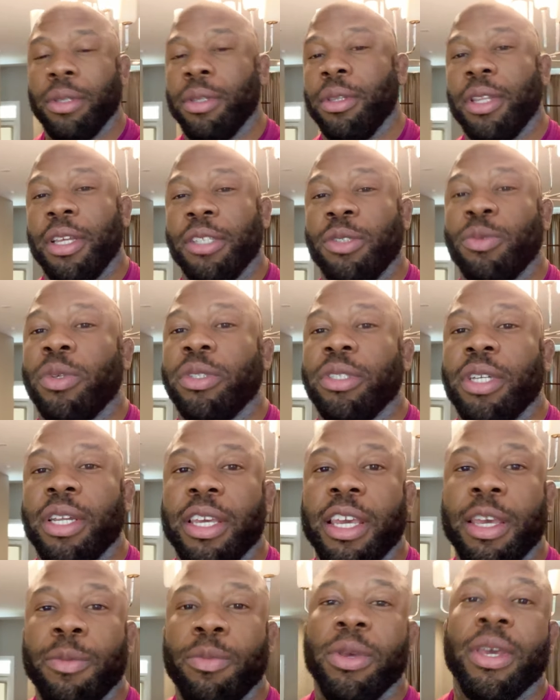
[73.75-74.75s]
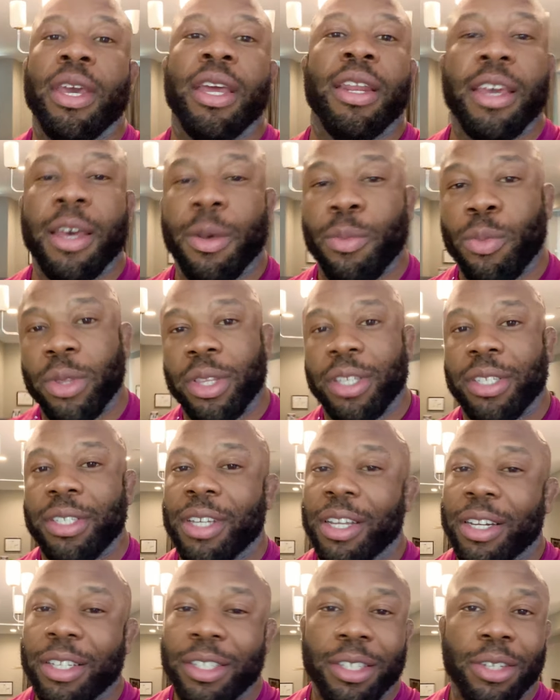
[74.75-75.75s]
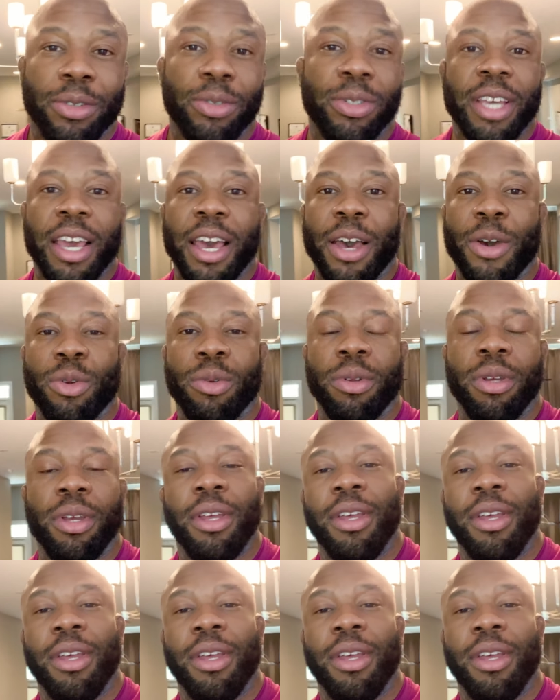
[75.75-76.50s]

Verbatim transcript: That's what's going to keep you getting up when the sun is still down